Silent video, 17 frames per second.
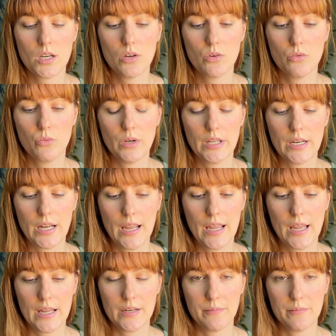when I
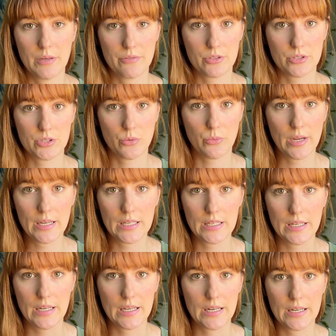had my first
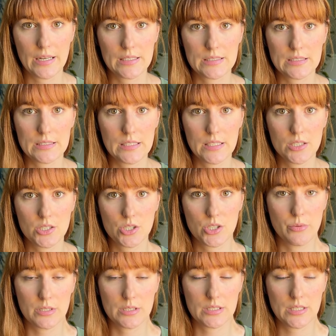awakening, and I can see that she
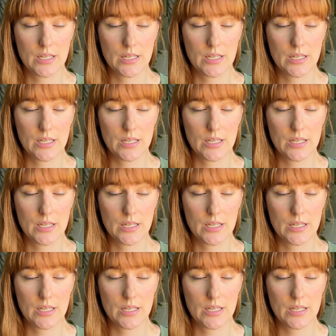wasn't